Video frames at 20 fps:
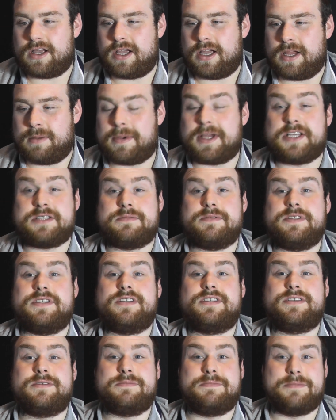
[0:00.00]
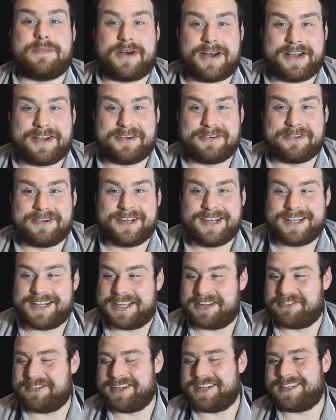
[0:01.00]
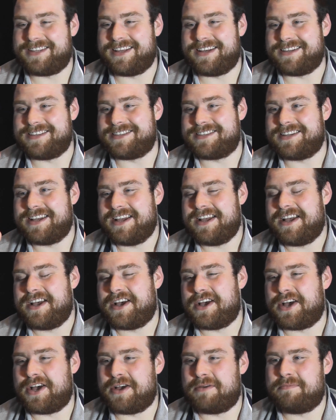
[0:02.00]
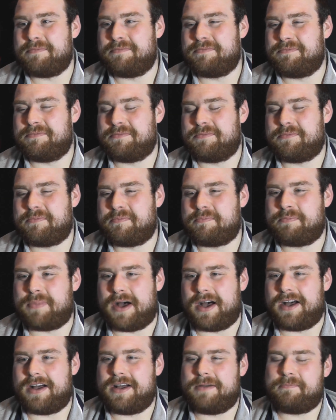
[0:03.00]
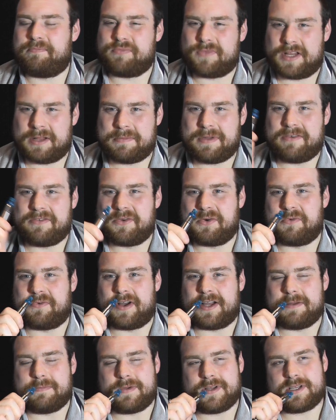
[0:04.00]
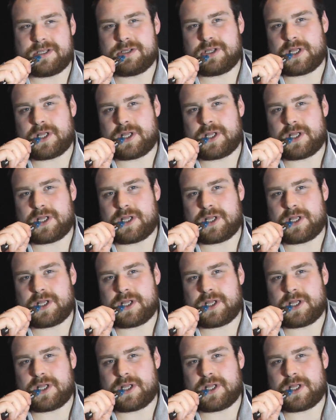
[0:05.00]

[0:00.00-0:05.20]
It makes me smile. It really does. But let me have a little vape.